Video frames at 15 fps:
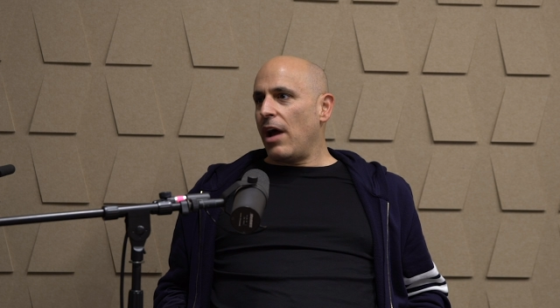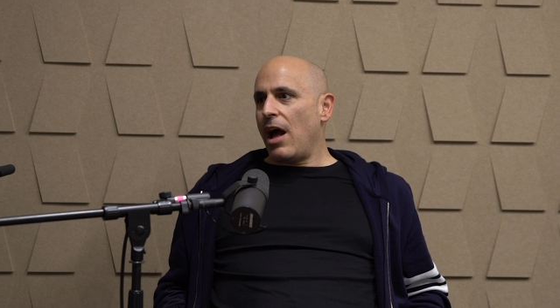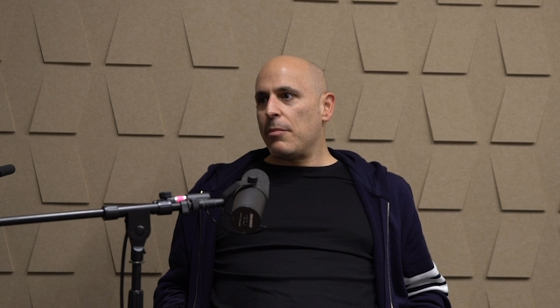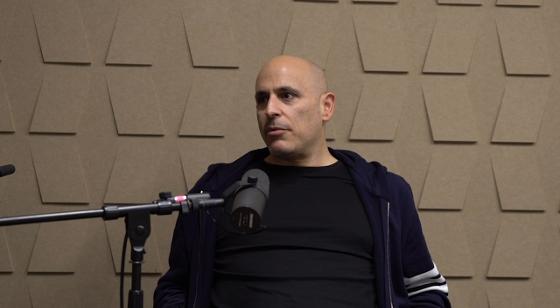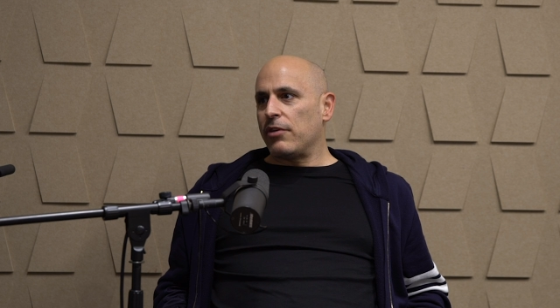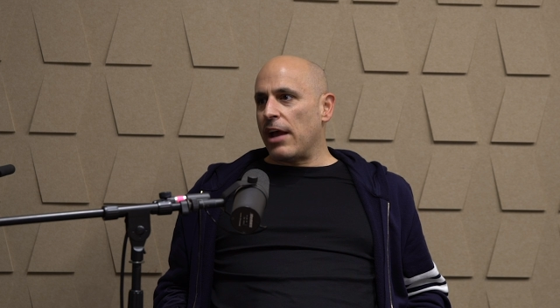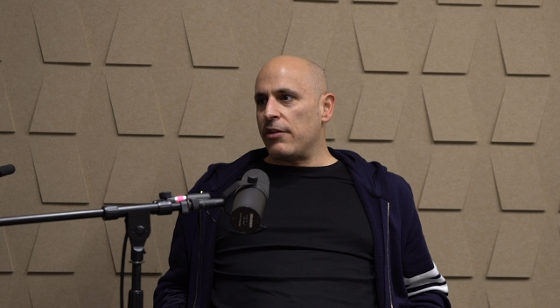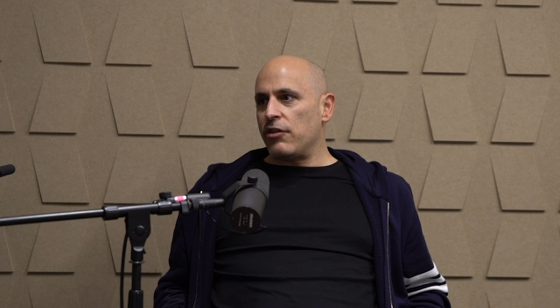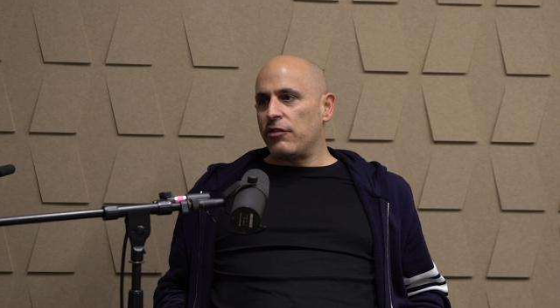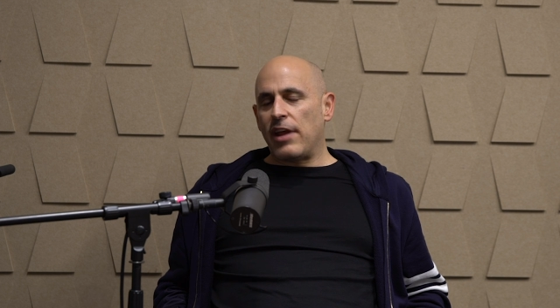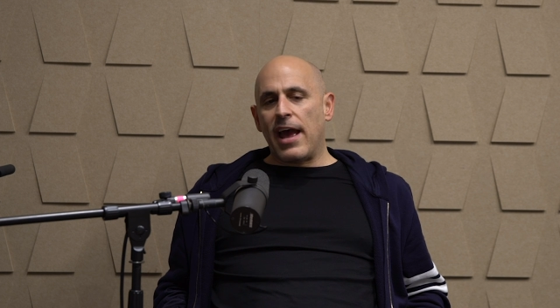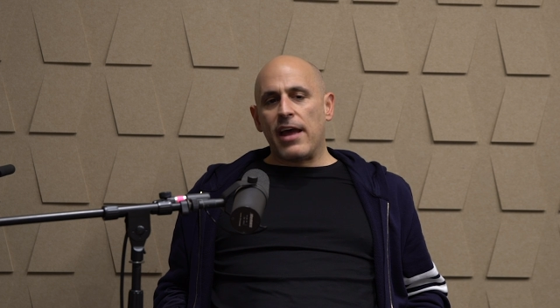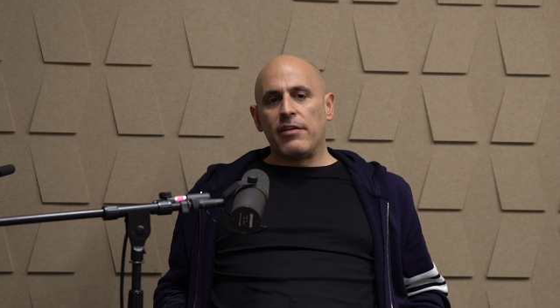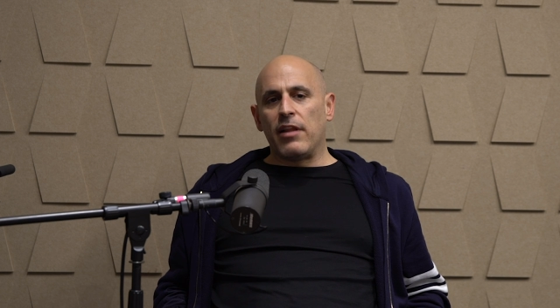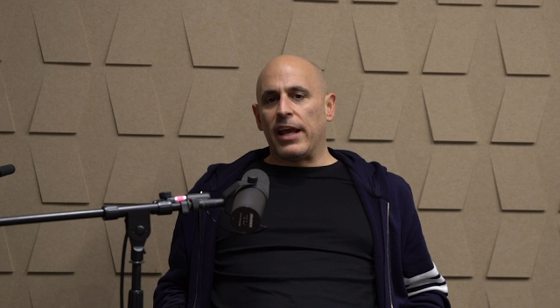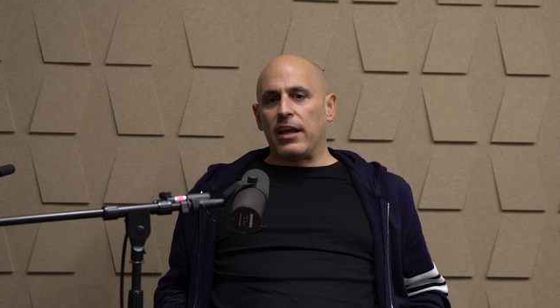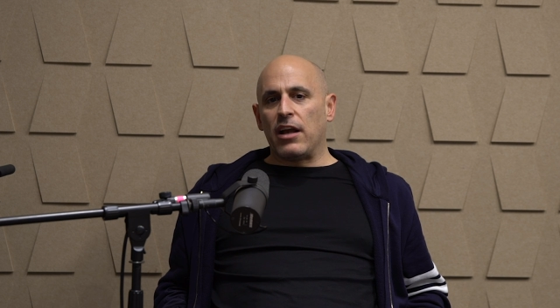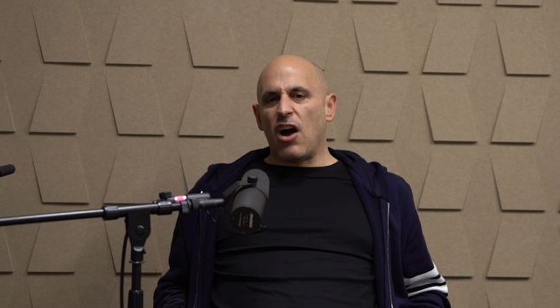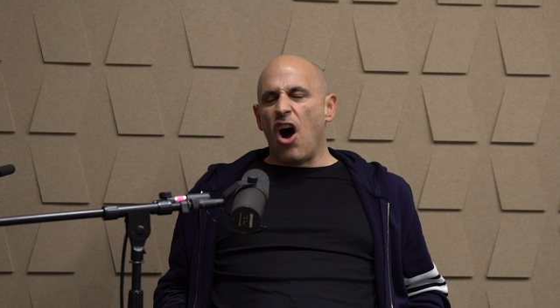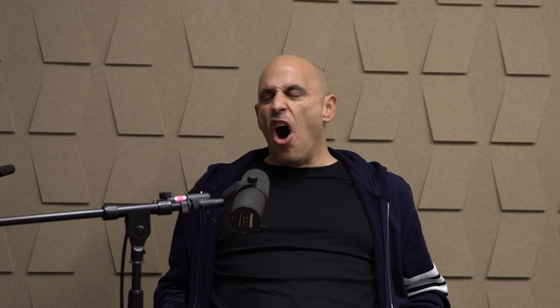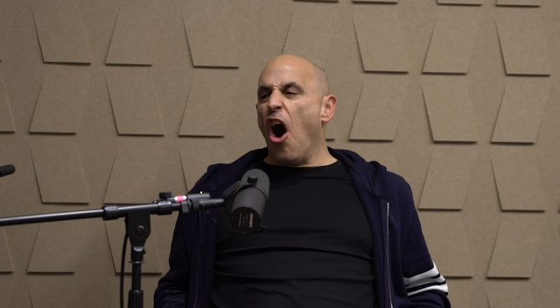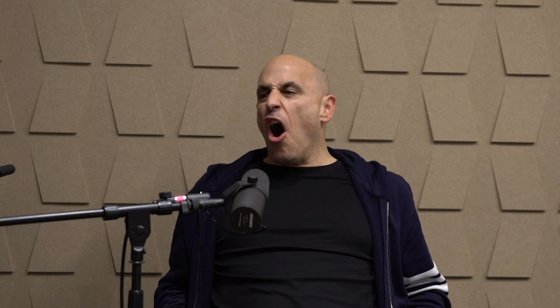Topps. I just had like
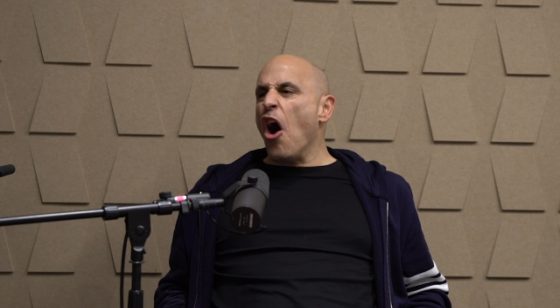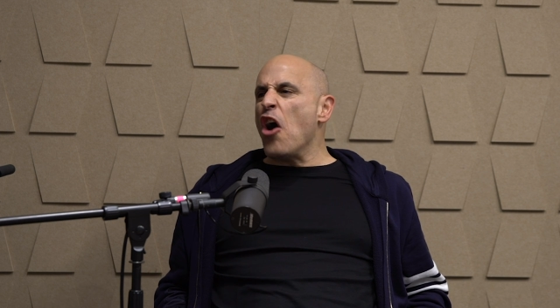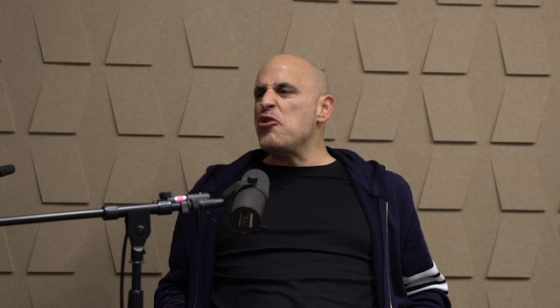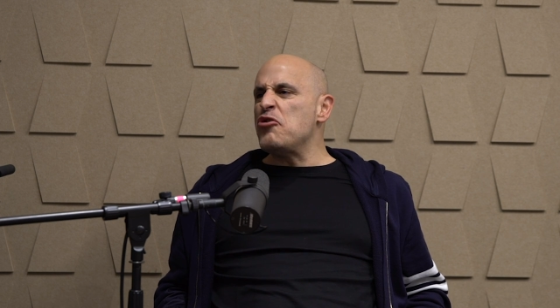traded?